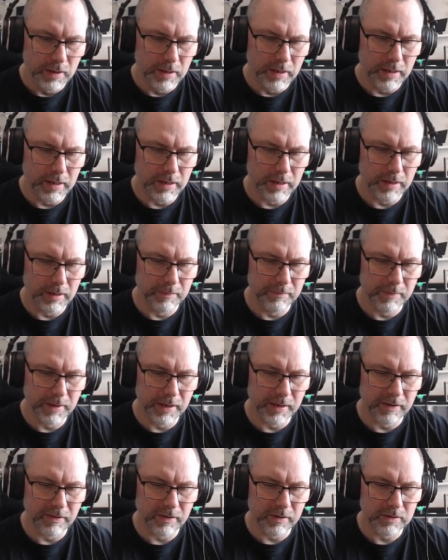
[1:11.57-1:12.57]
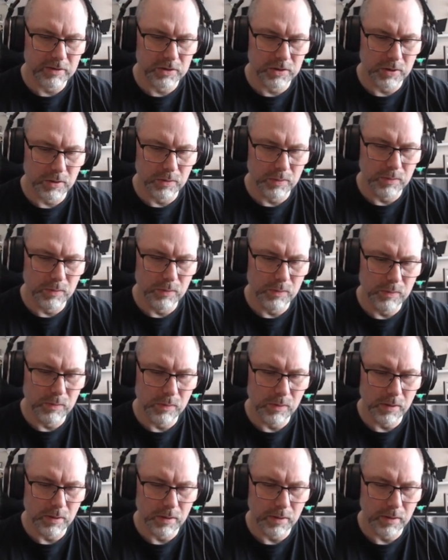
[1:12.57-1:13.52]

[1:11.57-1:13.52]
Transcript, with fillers: uh, make two